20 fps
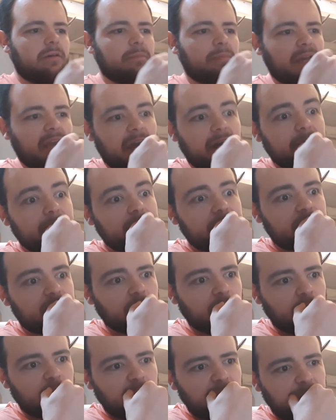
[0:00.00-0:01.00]
But yeah,
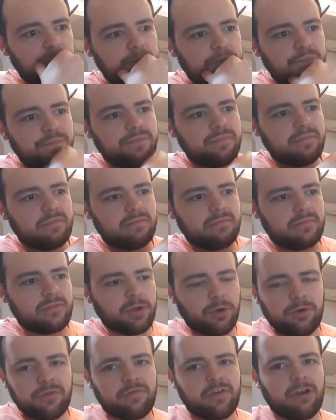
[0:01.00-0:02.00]
so
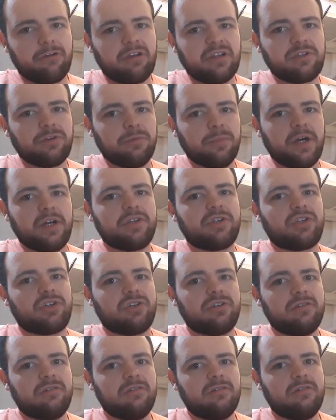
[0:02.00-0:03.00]
don't vary too
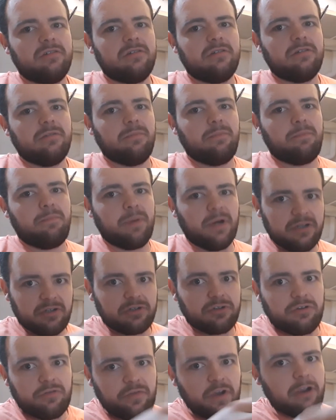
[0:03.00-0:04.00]
much,
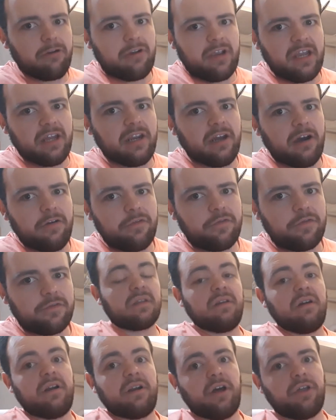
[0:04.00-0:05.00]
but do vary enough.
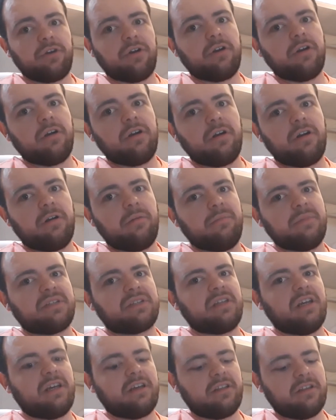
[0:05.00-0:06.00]
Another
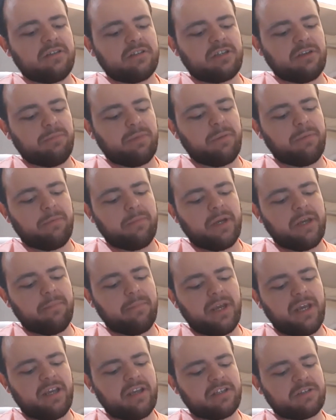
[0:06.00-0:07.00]
mistake some people might
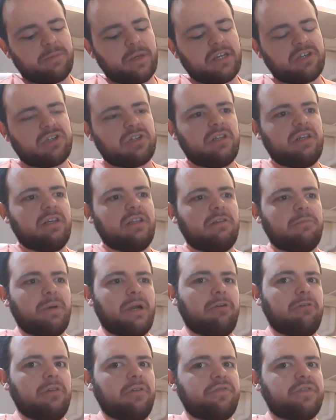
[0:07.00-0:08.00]
make, especially in the
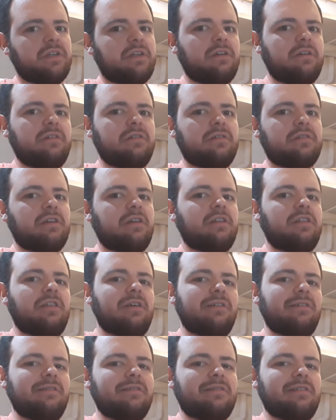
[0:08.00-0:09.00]
powerlifting side of
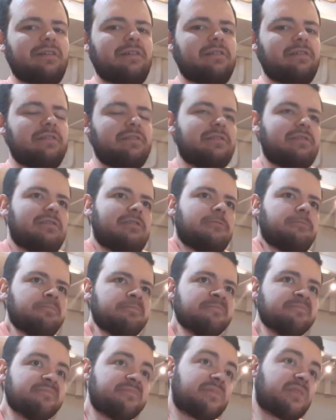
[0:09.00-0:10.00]
things, is
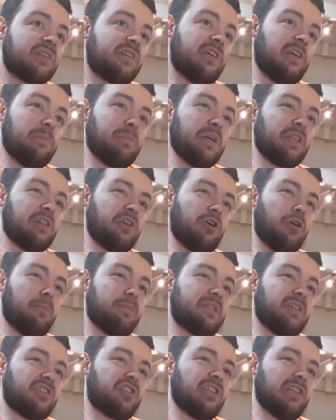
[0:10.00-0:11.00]
keeping the
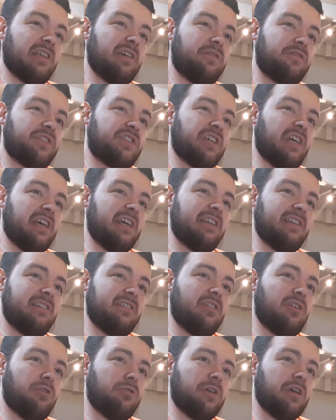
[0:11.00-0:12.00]
competition lifts in
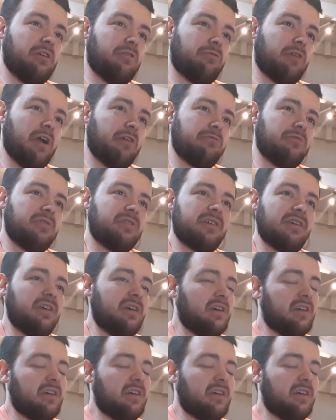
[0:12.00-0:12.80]
all year round.